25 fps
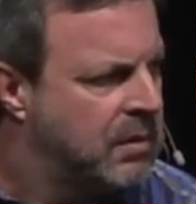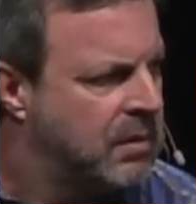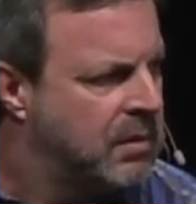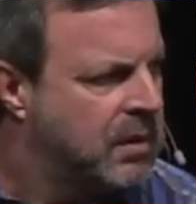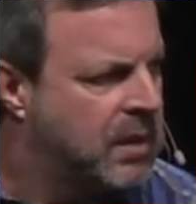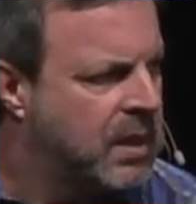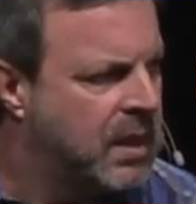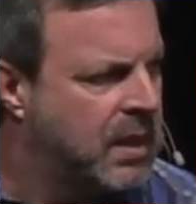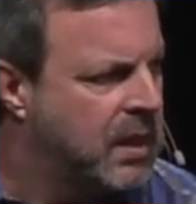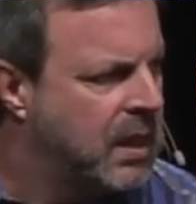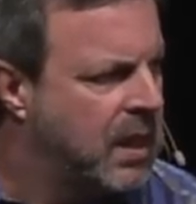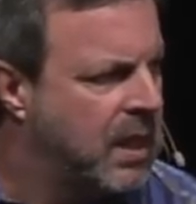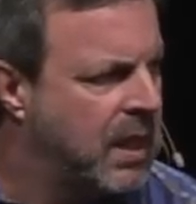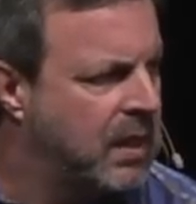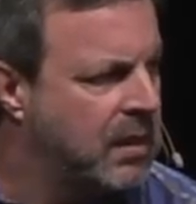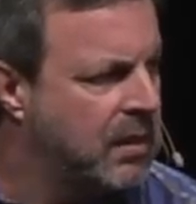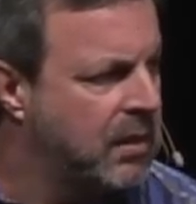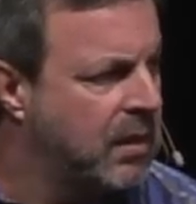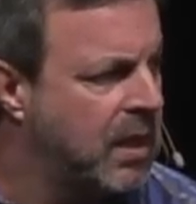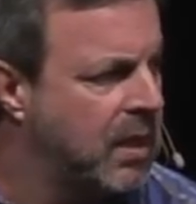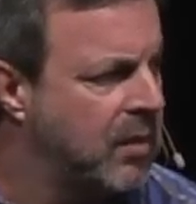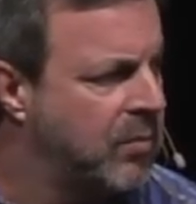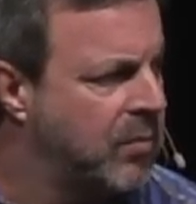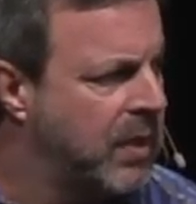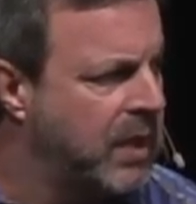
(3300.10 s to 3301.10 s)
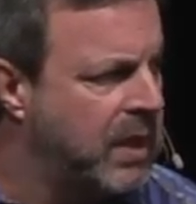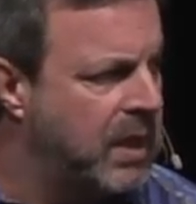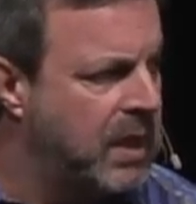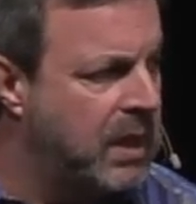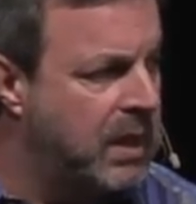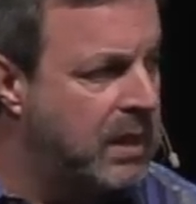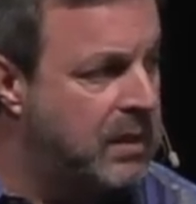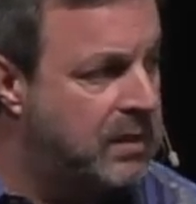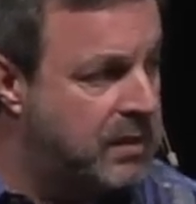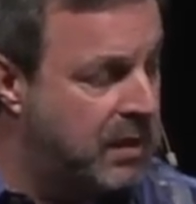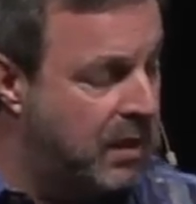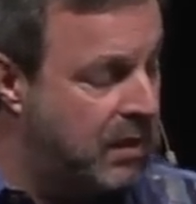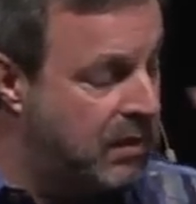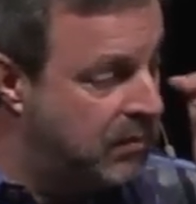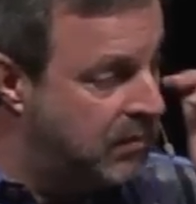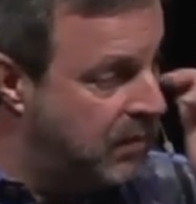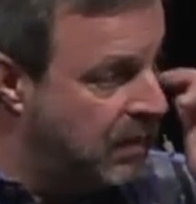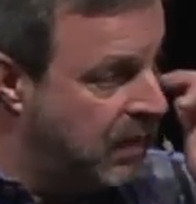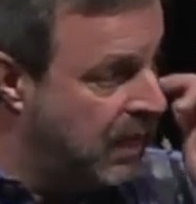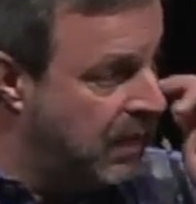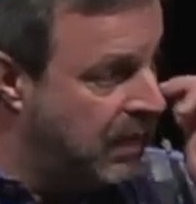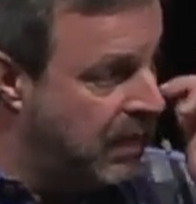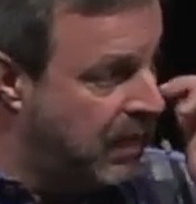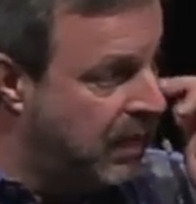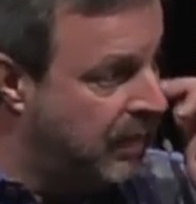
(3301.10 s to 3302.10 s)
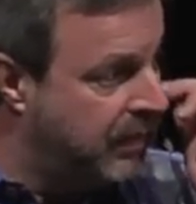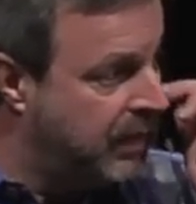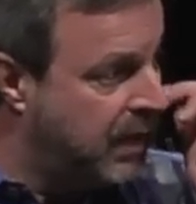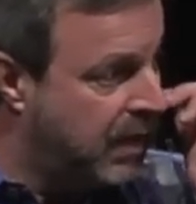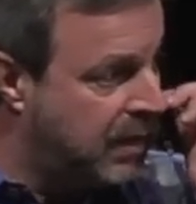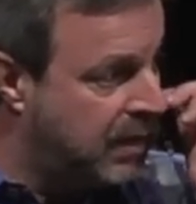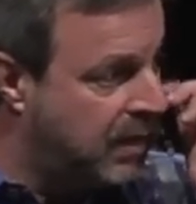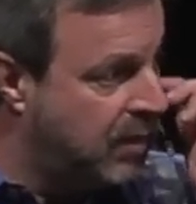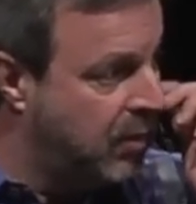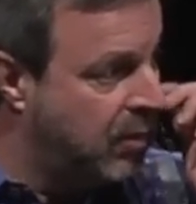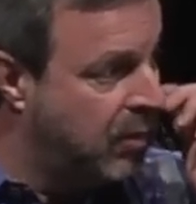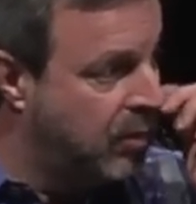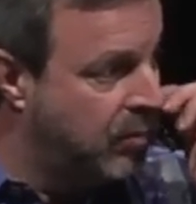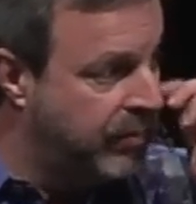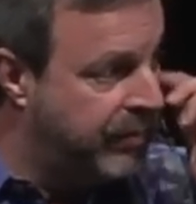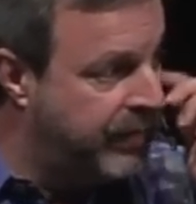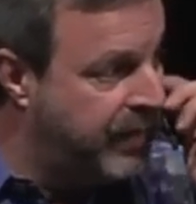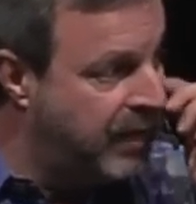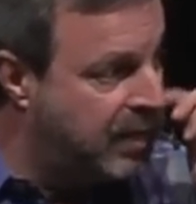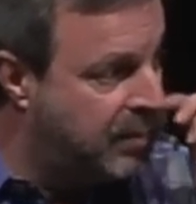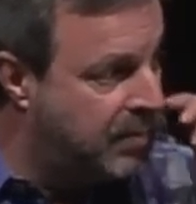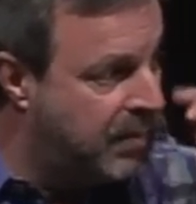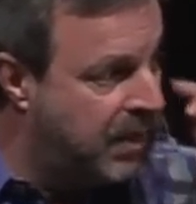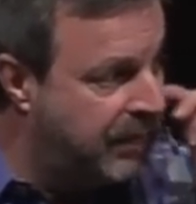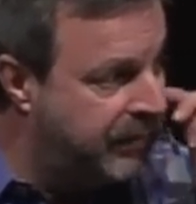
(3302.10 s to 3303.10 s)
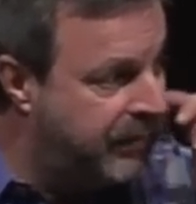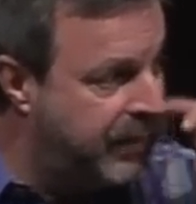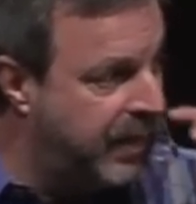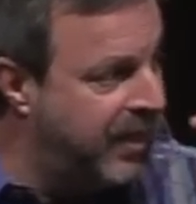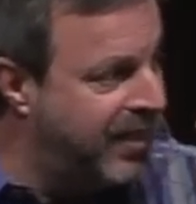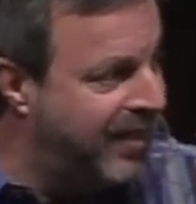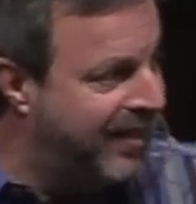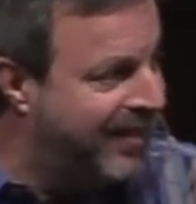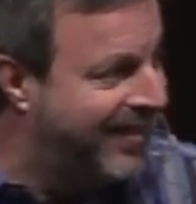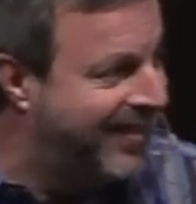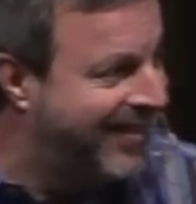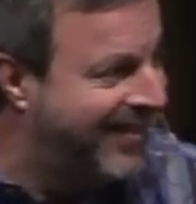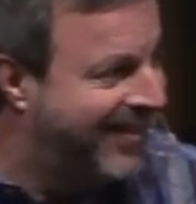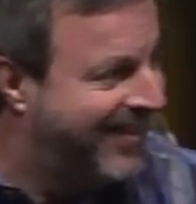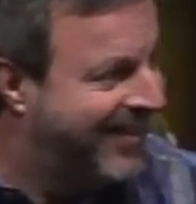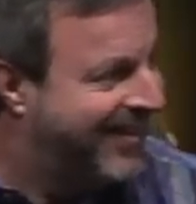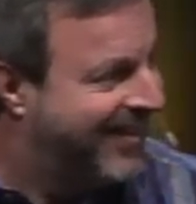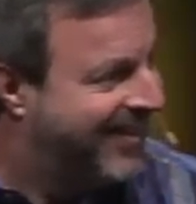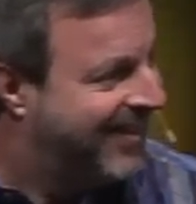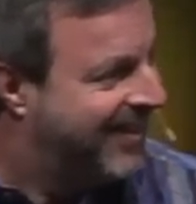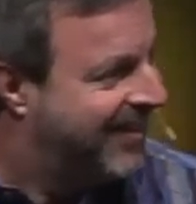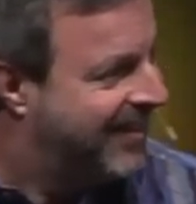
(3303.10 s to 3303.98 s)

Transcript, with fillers: And the guy had a lot of money and he said, I, I got to go home and think about that.